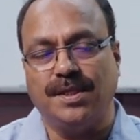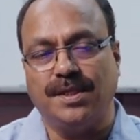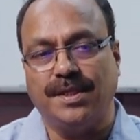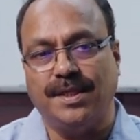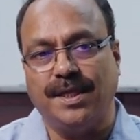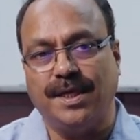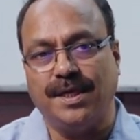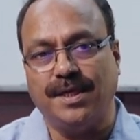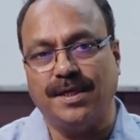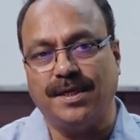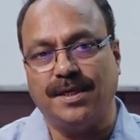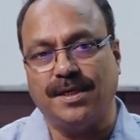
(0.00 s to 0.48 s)

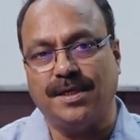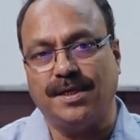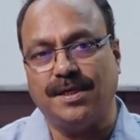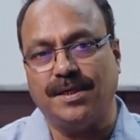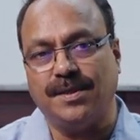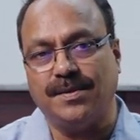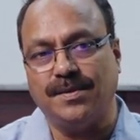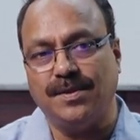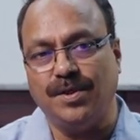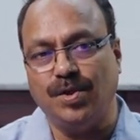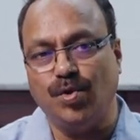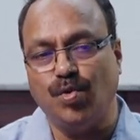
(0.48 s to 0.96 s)
then
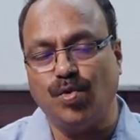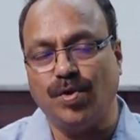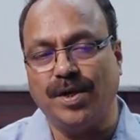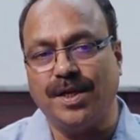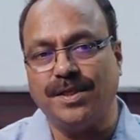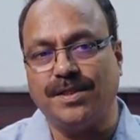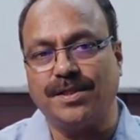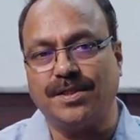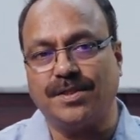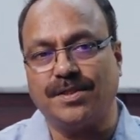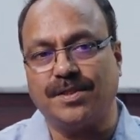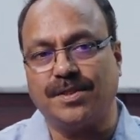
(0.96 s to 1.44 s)
uh, U
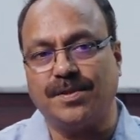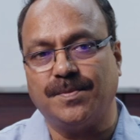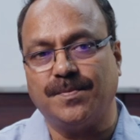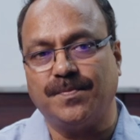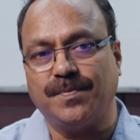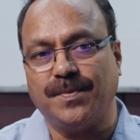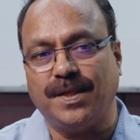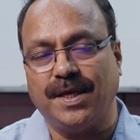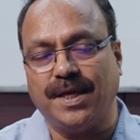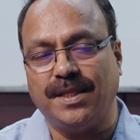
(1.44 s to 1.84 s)
K system,